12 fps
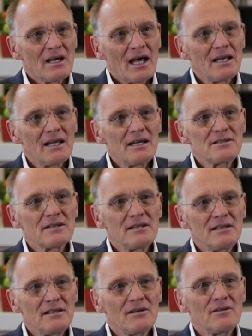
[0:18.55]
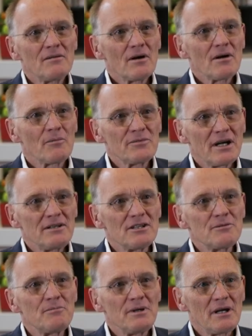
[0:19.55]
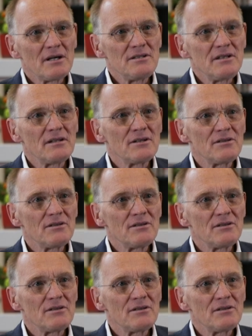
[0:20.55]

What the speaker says: And later he obtained his PhD in